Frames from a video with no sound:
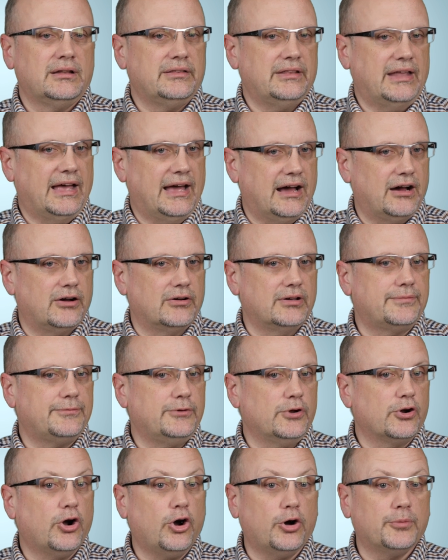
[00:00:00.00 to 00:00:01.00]
Now, if
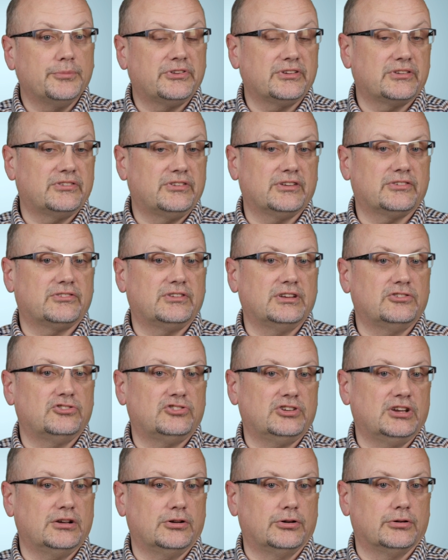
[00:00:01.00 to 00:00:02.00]
your home's existing
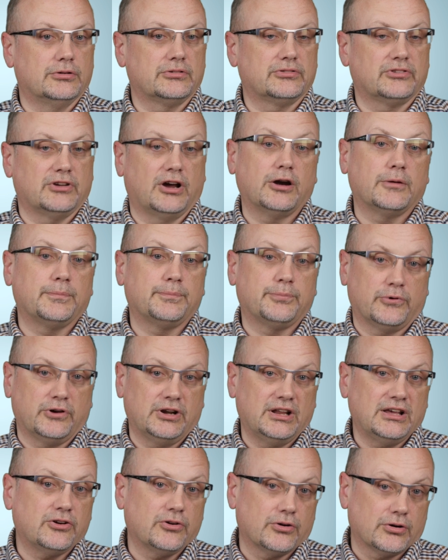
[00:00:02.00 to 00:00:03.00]
shingles are
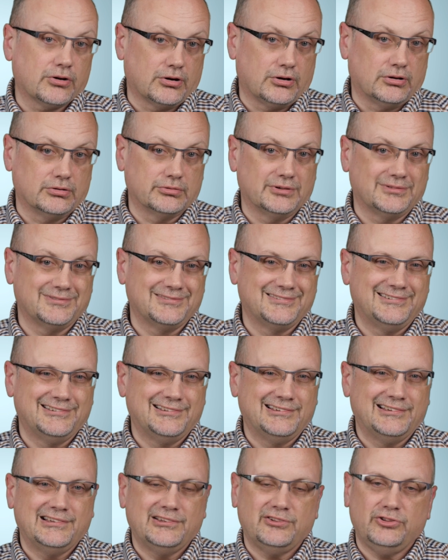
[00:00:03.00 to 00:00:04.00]
pretty curled,
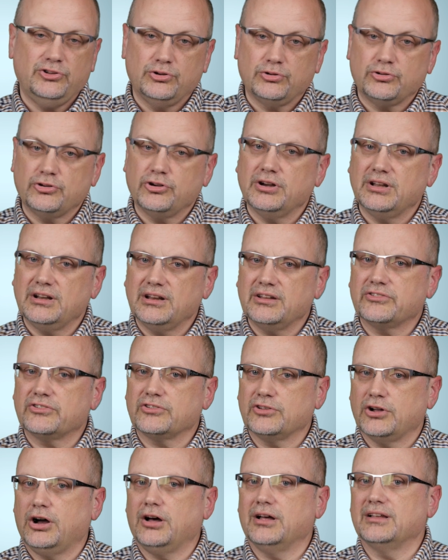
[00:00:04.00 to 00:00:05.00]
you could
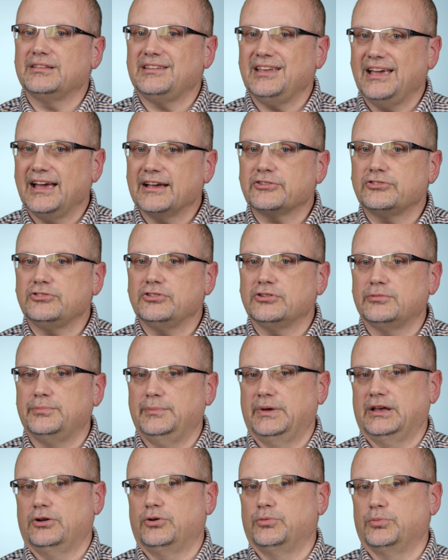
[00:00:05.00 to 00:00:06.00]
install a textured
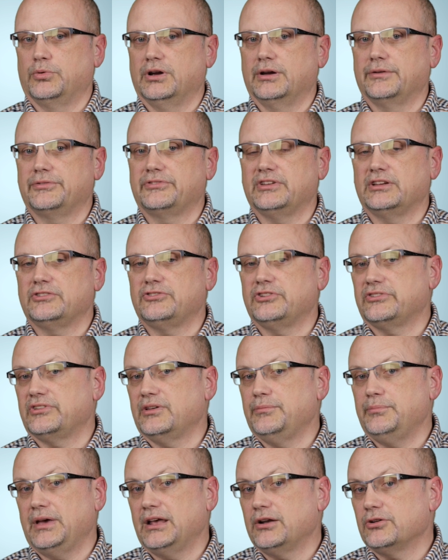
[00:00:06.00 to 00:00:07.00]
metal roof such as
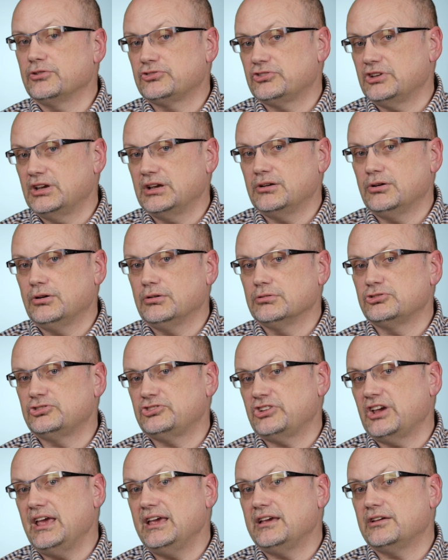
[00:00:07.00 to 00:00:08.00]
a metal shingle,
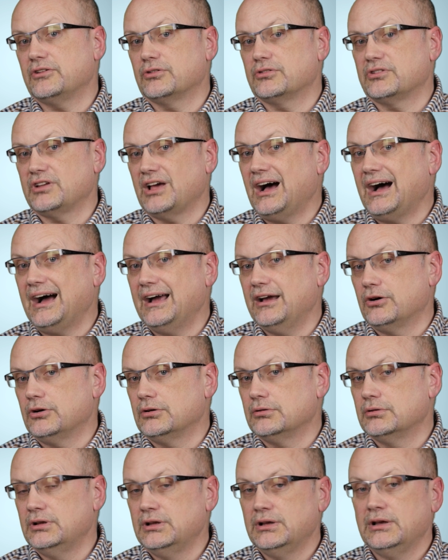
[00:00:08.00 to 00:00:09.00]
shake, or
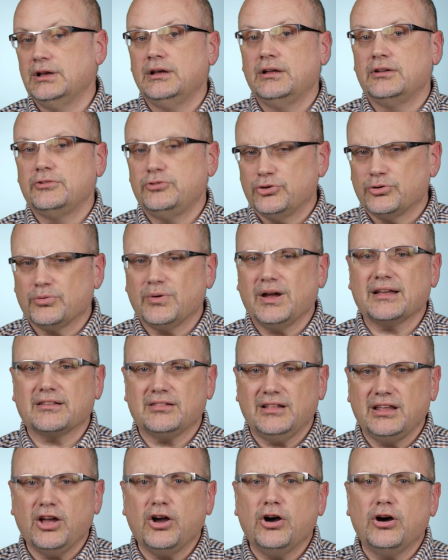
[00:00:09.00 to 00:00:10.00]
tile
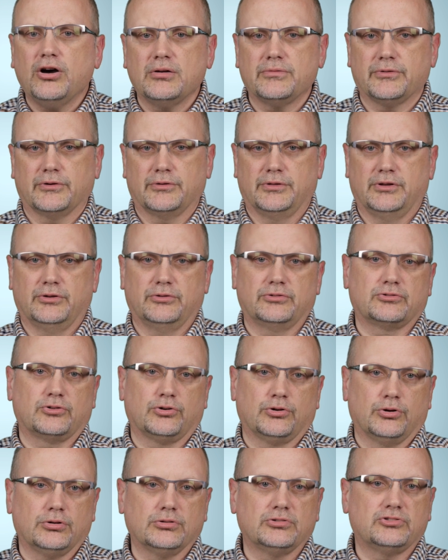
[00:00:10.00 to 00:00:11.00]
directly over those
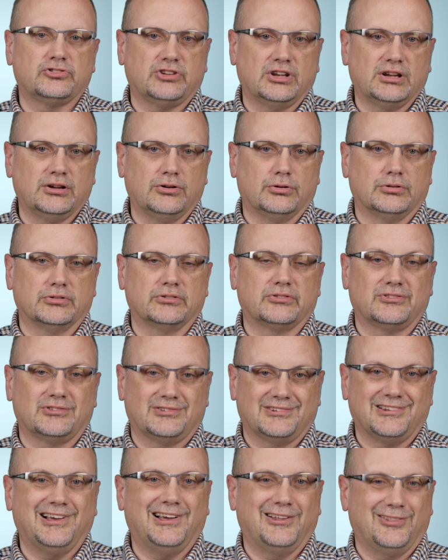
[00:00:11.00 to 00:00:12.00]
curled
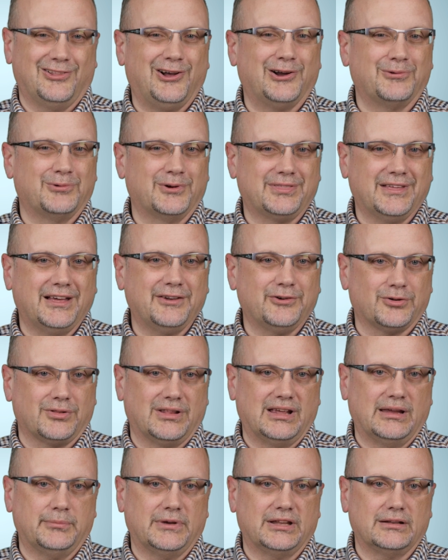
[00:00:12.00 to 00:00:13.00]
shingles along with
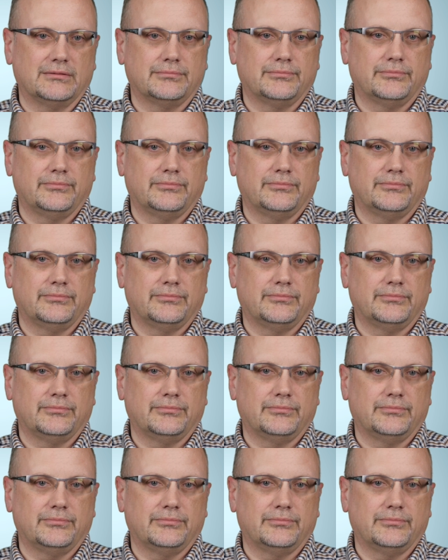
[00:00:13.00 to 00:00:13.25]
underlayment.